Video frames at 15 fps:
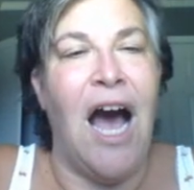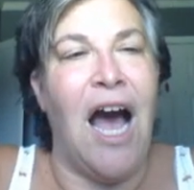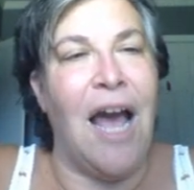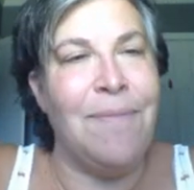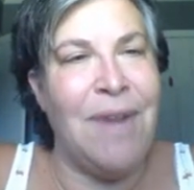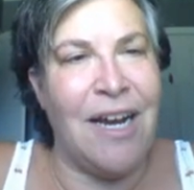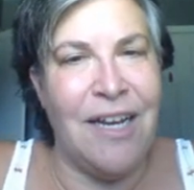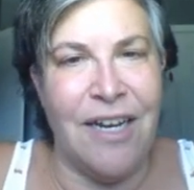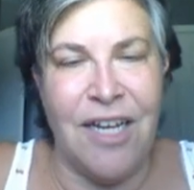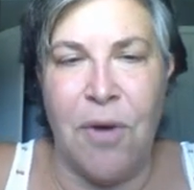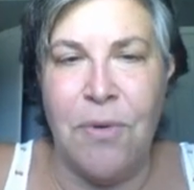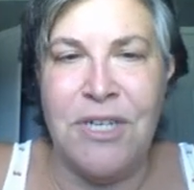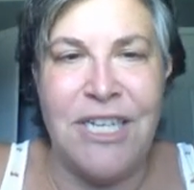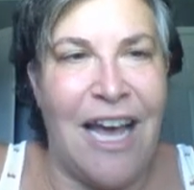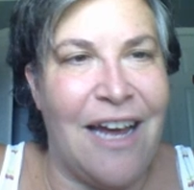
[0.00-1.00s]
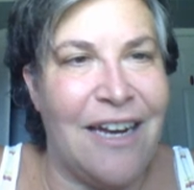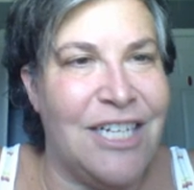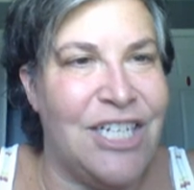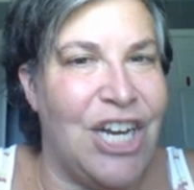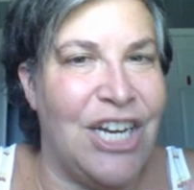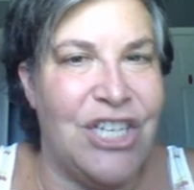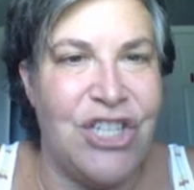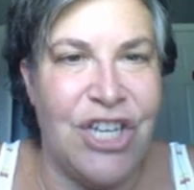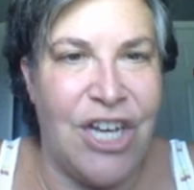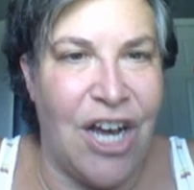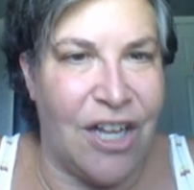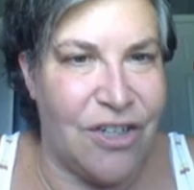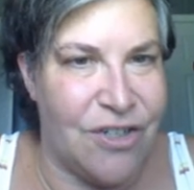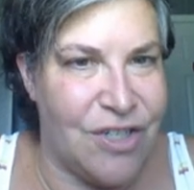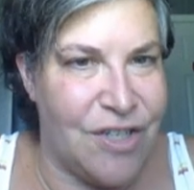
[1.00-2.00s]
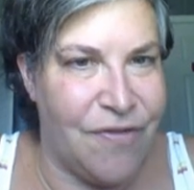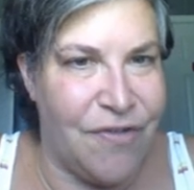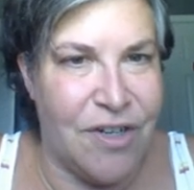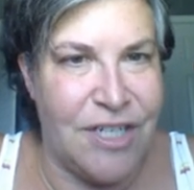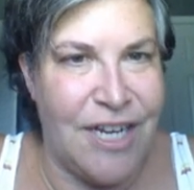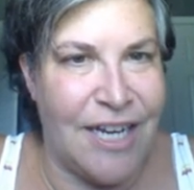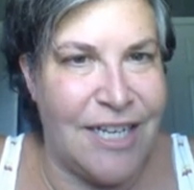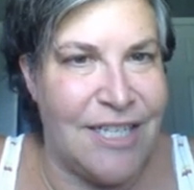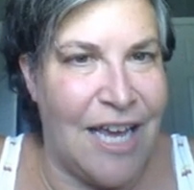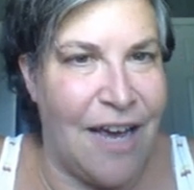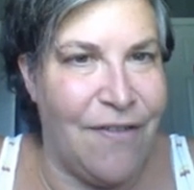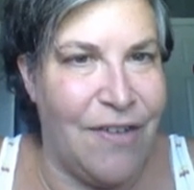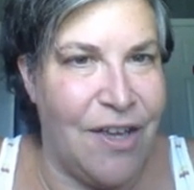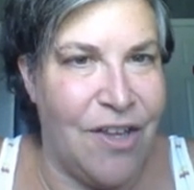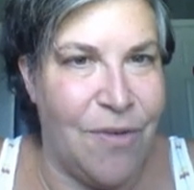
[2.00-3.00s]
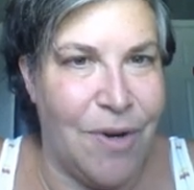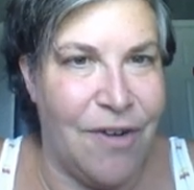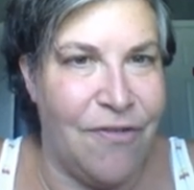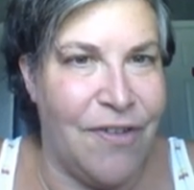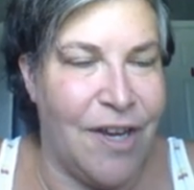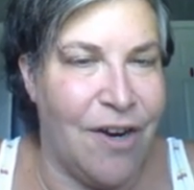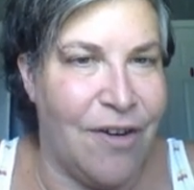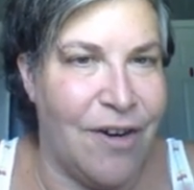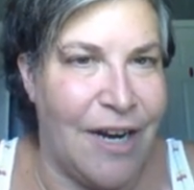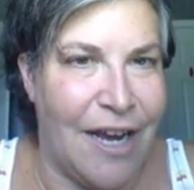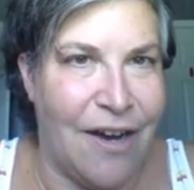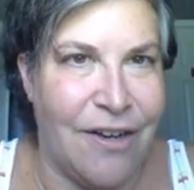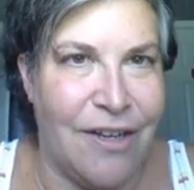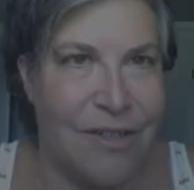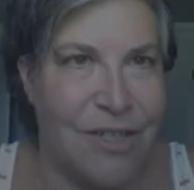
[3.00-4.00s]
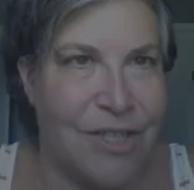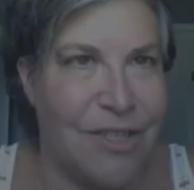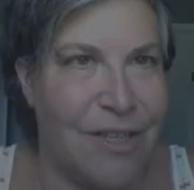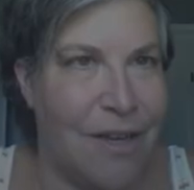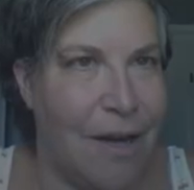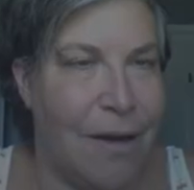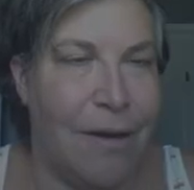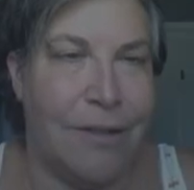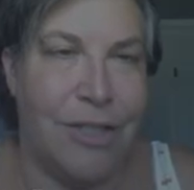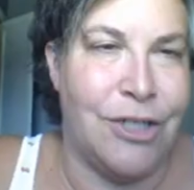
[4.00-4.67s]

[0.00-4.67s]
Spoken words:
I'm not going to go into how to change the colors. If you're tech savvy and you want to figure it out, you just, I'll